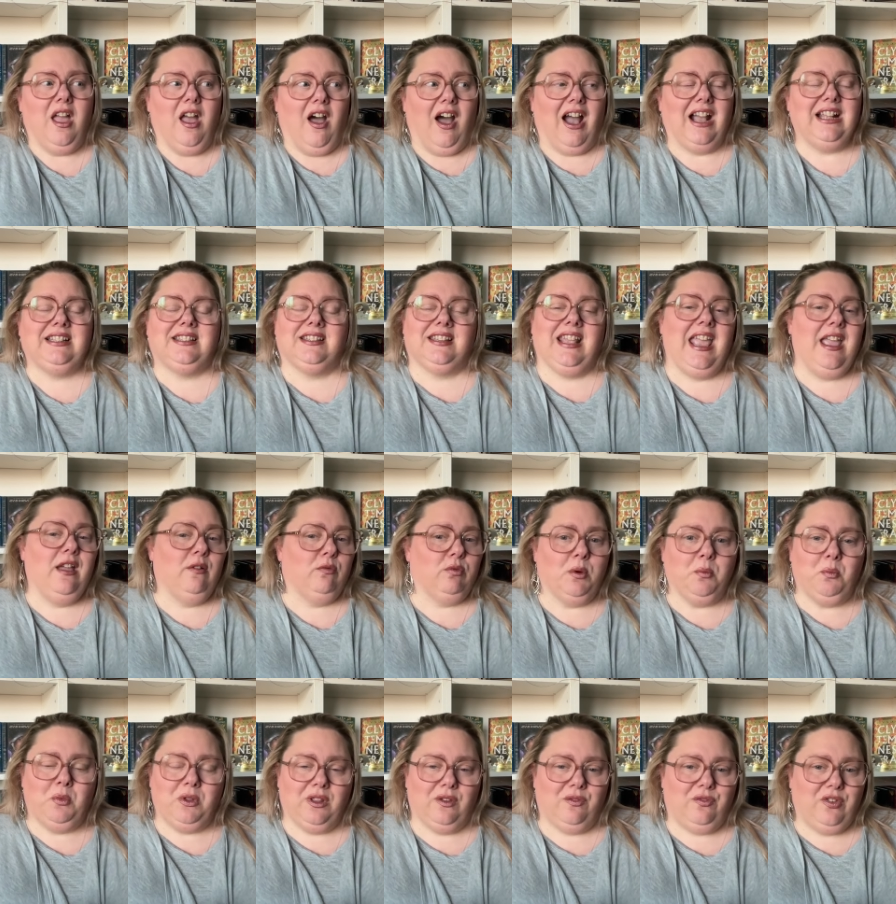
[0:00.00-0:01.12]
I'd say A Room
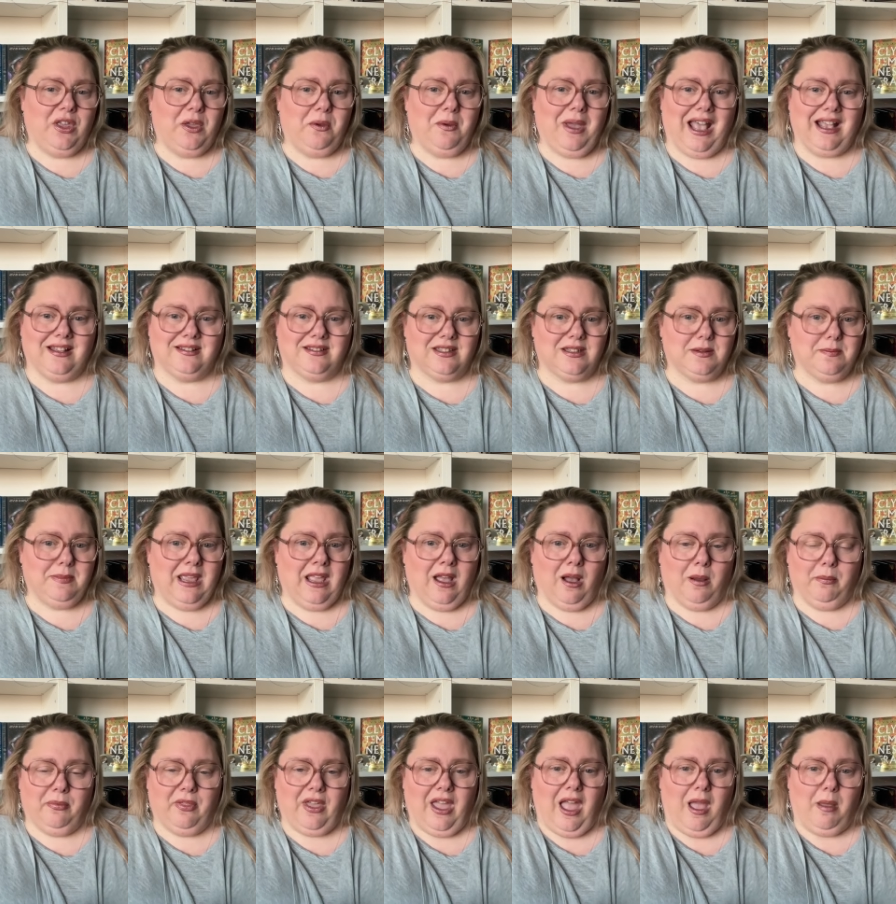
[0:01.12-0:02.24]
with a View has to be
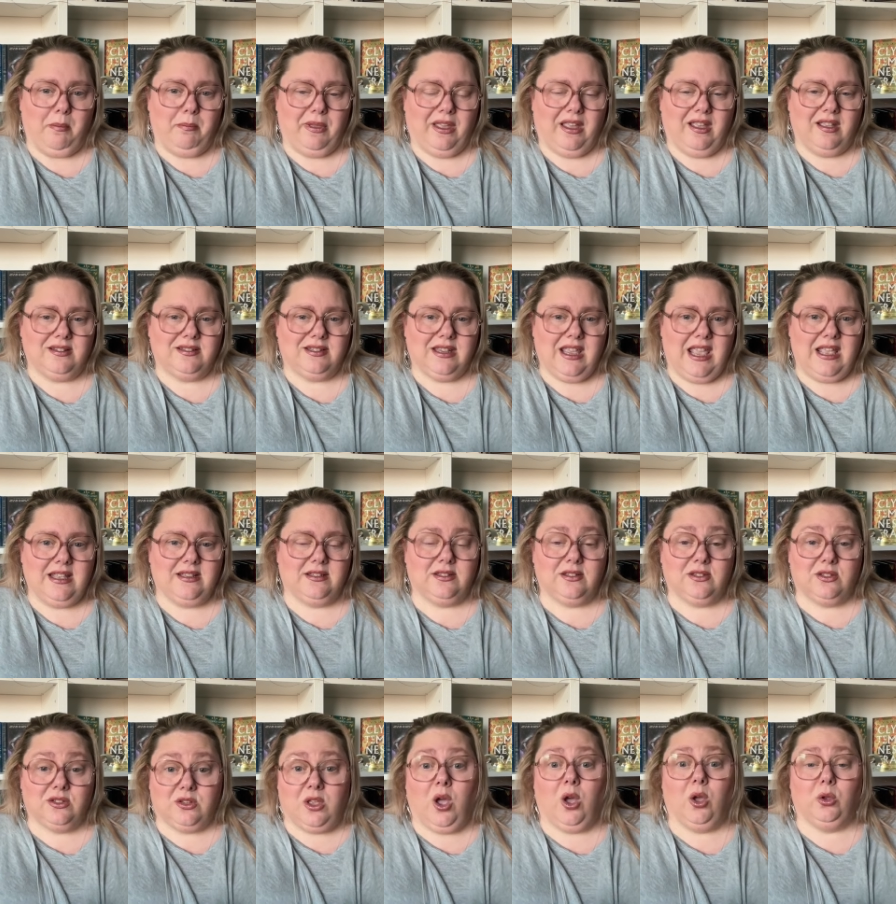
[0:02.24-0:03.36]
up there because it is
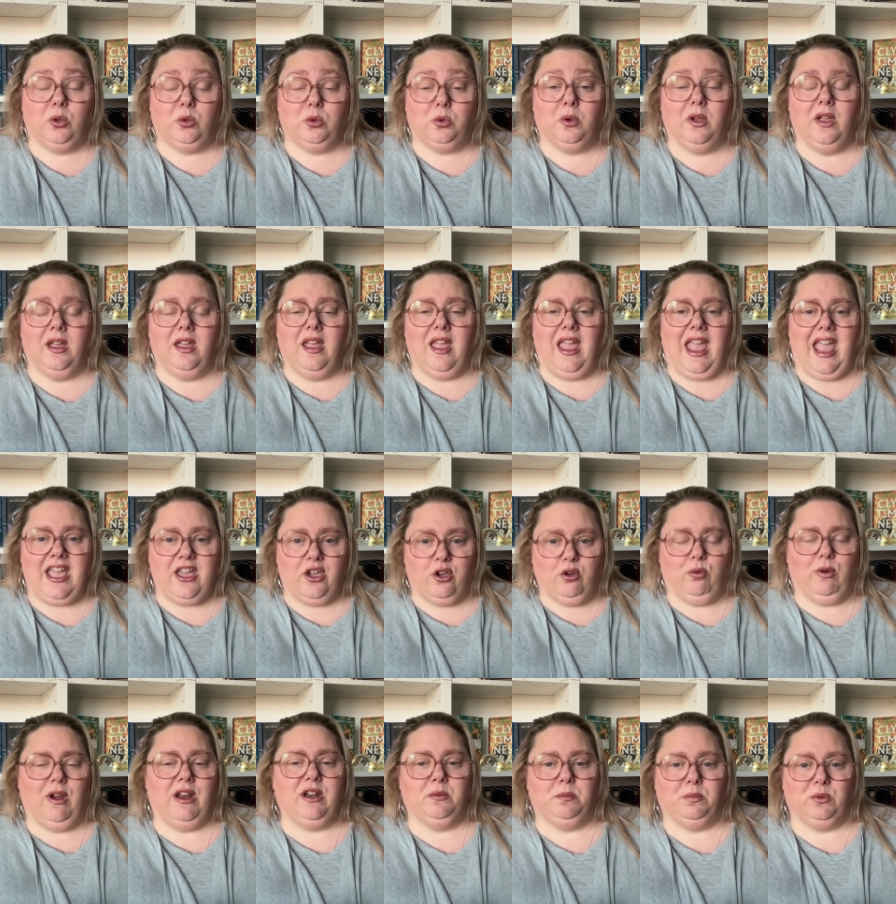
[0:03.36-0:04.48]
so
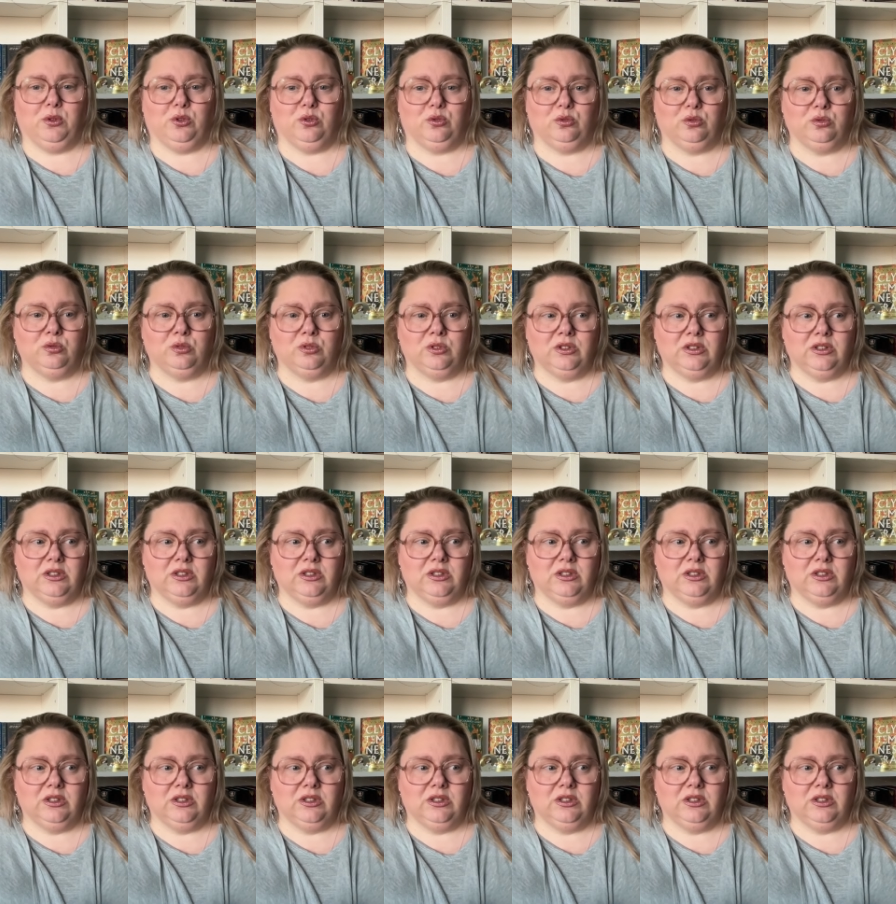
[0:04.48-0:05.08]
incredible.